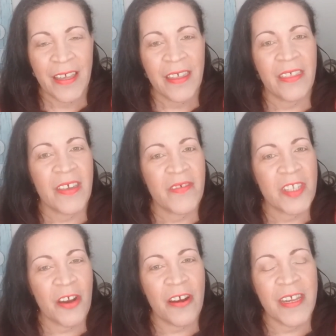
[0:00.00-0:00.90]
They've
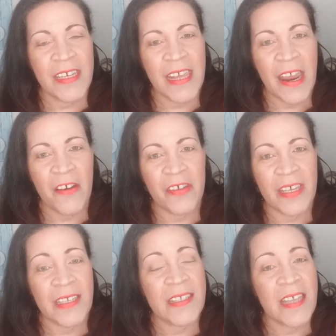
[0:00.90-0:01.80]
started carrying
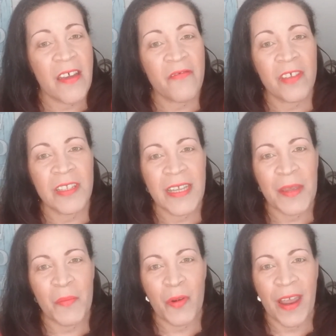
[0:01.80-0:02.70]
several name
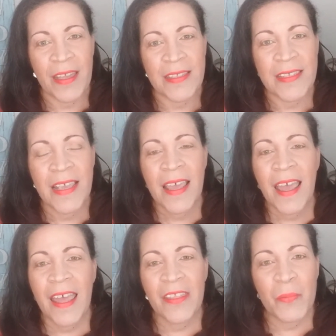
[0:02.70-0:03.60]
brands,
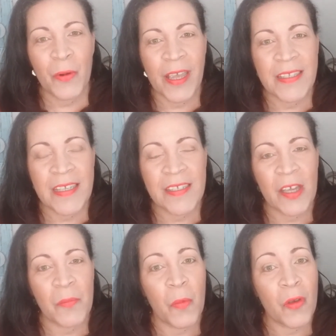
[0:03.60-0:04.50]
and the prices
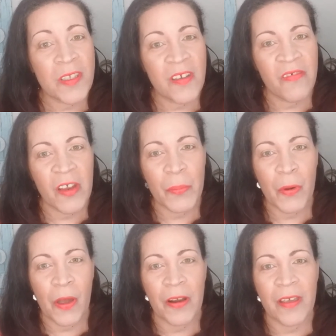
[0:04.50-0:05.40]
on most of their
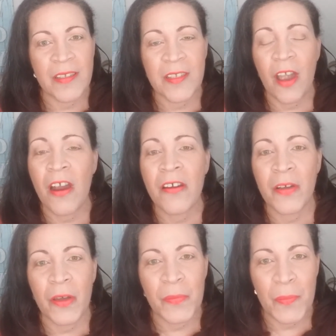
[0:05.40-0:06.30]
products are
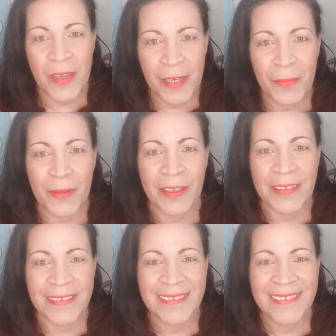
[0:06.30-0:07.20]
unbeatable.
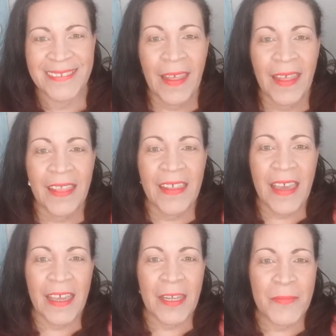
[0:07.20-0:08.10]
The
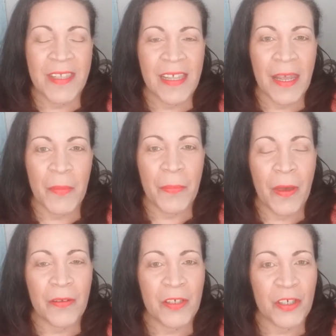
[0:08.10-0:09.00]
items that I'm
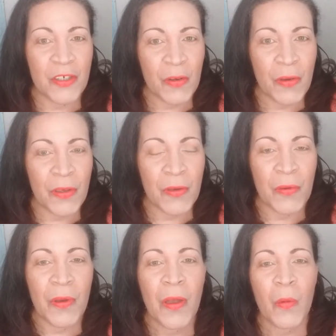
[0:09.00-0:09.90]
about to show you
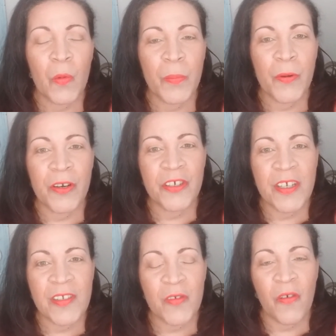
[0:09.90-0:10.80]
were
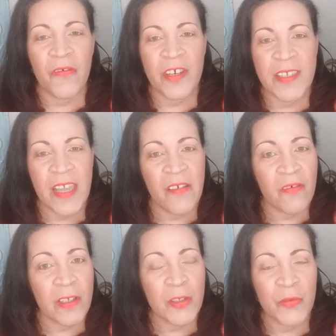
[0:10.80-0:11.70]
purchased over
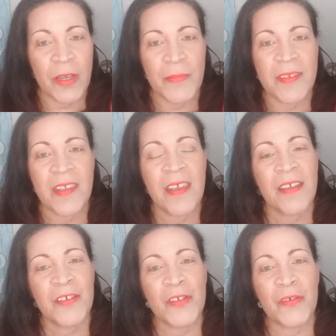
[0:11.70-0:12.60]
several trips
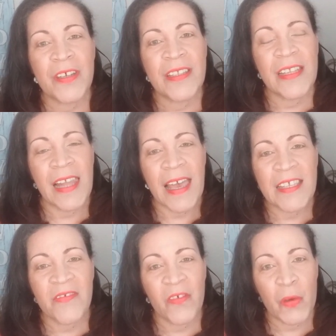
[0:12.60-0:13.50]
during the last
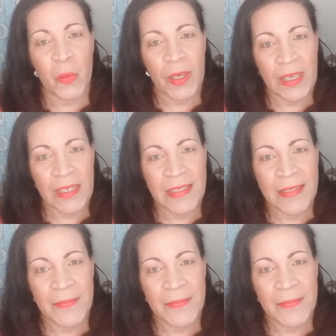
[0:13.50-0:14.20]
few weeks.